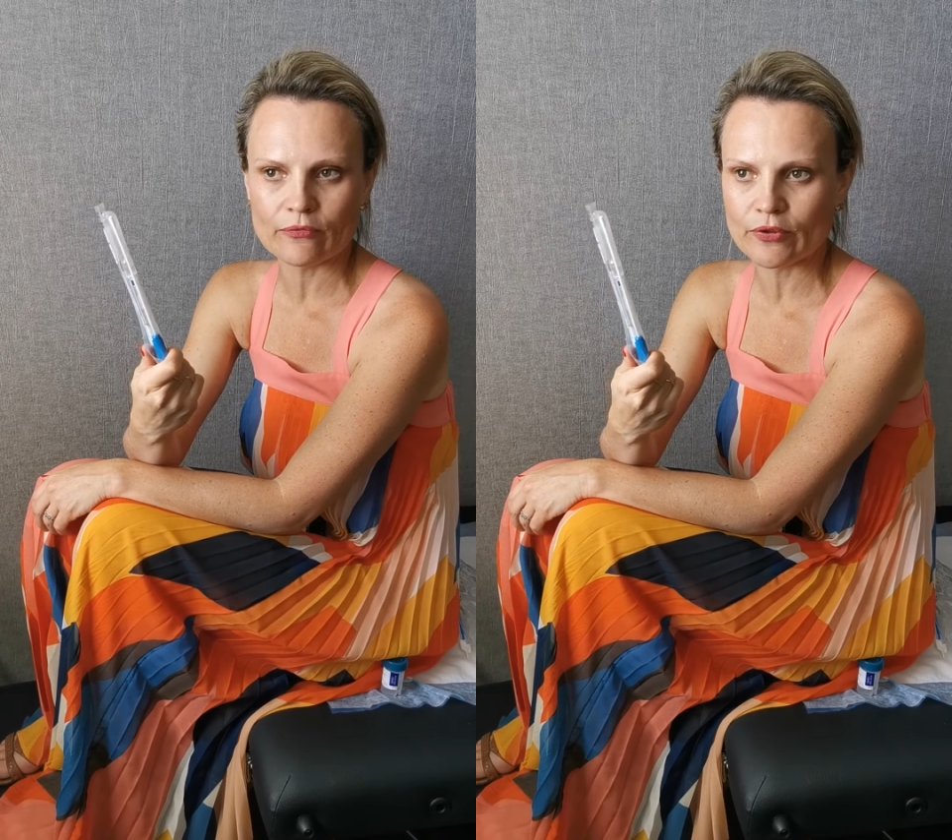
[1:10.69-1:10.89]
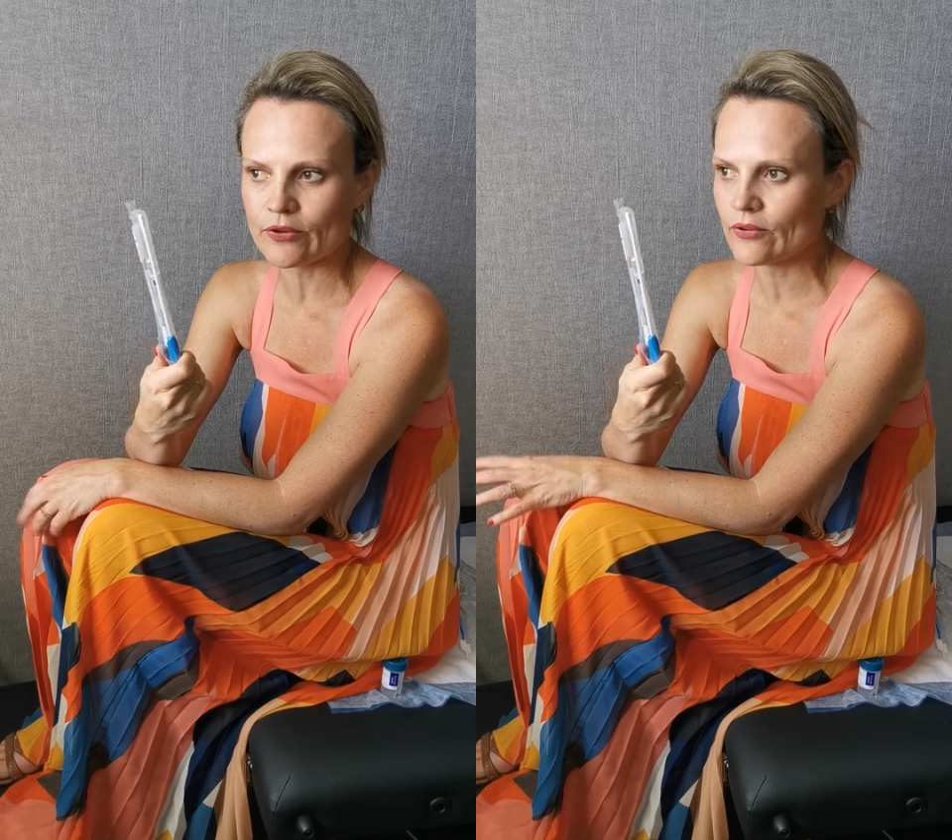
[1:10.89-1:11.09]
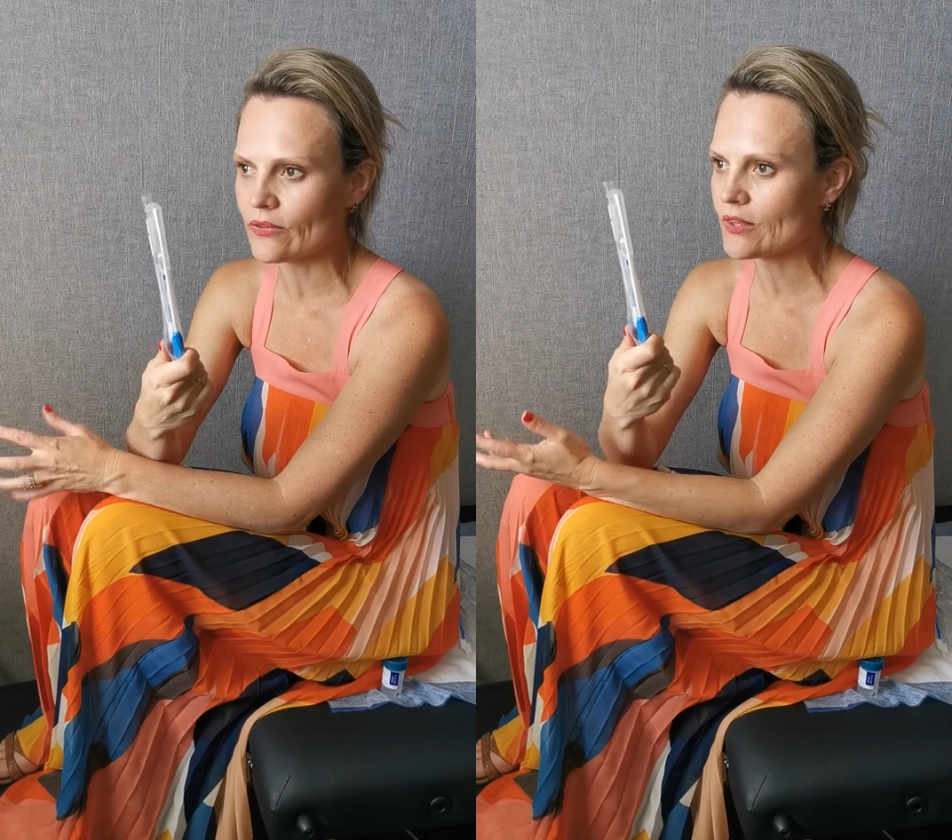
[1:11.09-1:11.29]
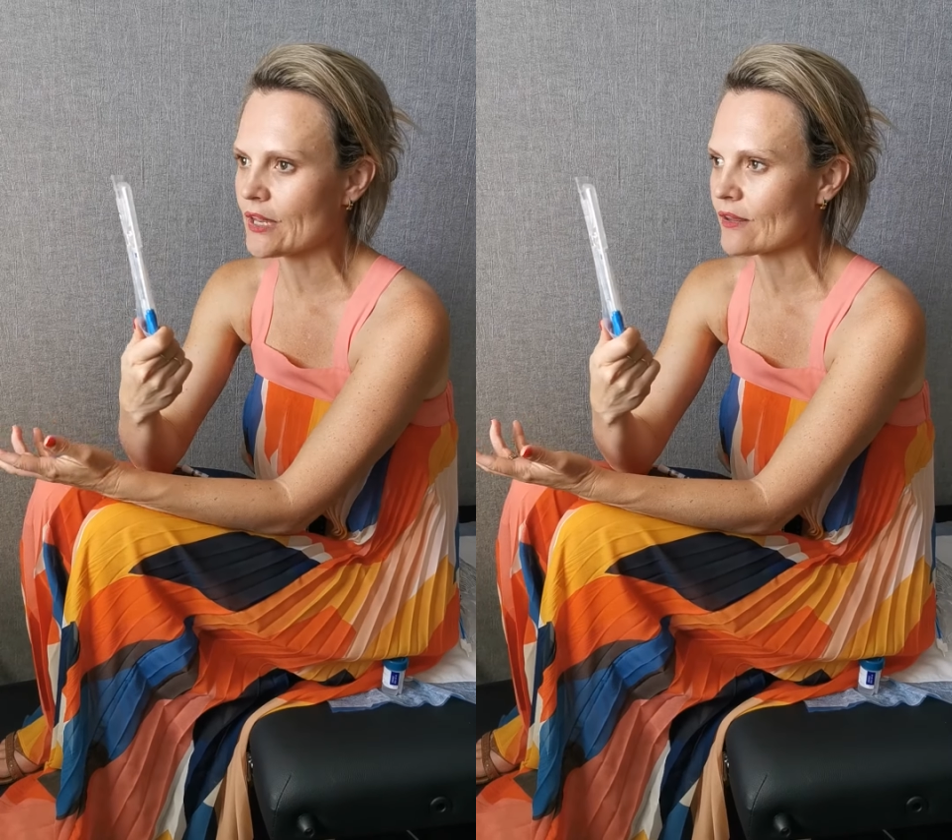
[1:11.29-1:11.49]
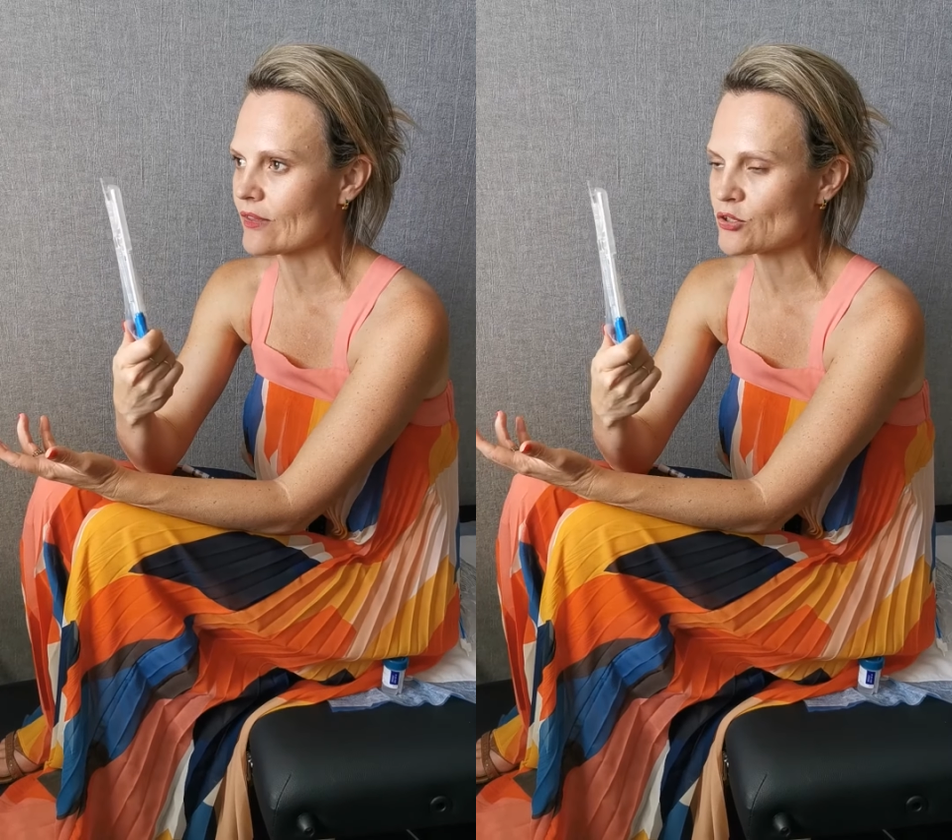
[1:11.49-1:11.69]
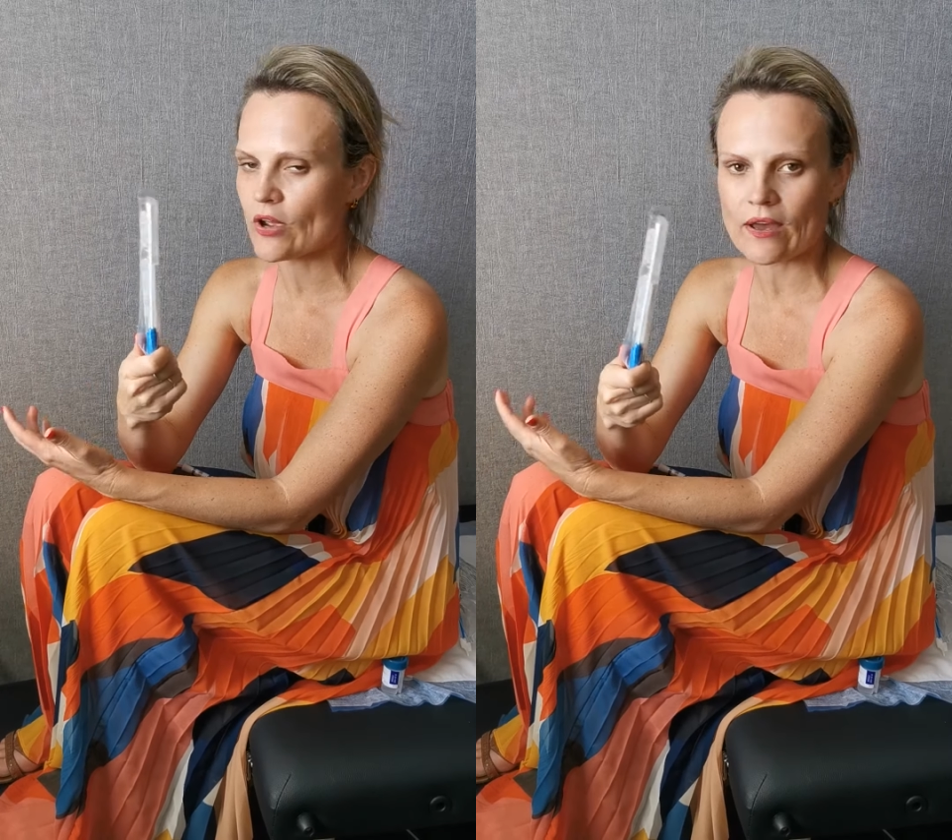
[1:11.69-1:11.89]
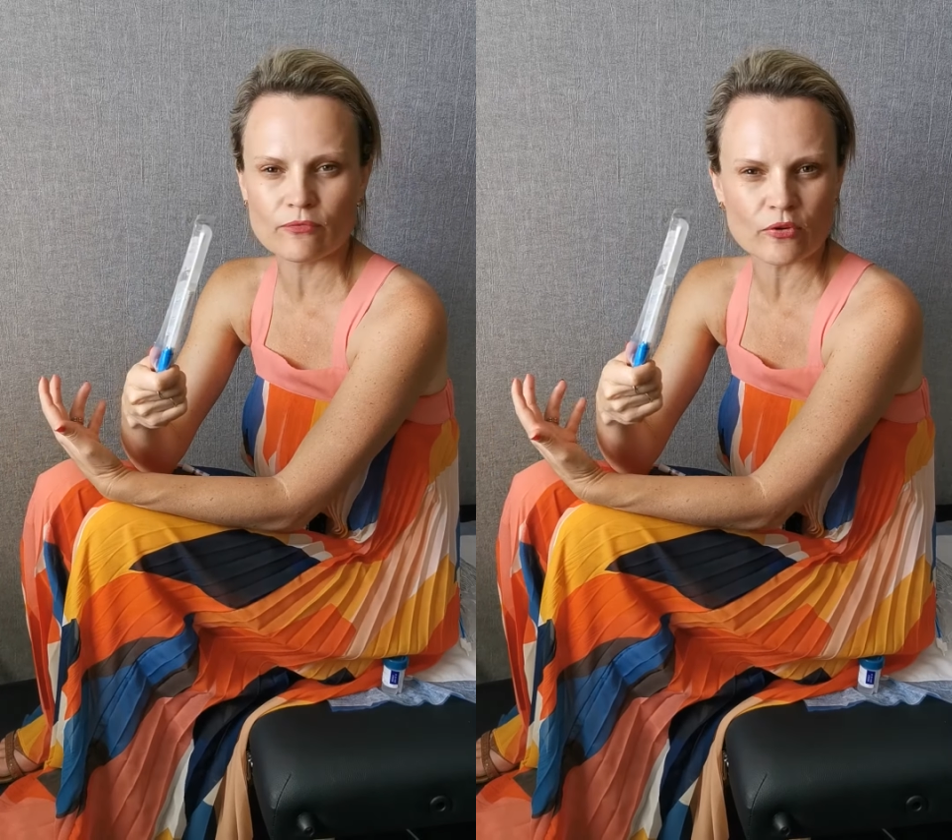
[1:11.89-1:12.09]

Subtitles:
if you think that you have,